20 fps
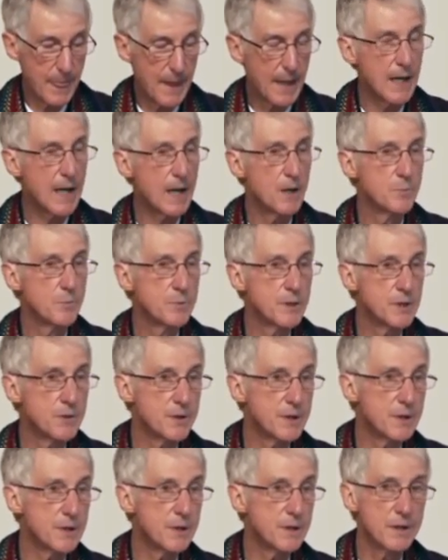how
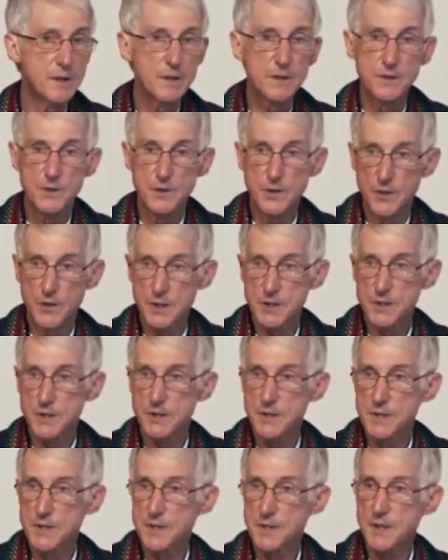beauty
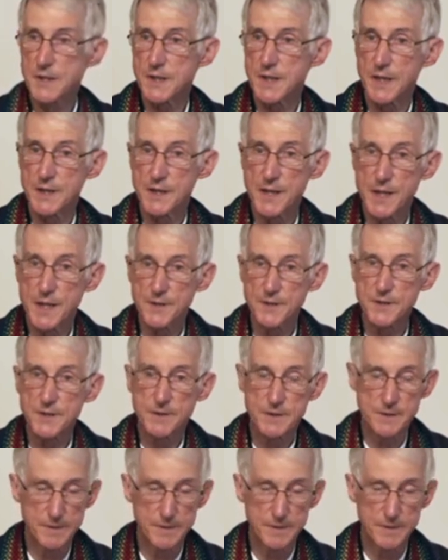nourishes another.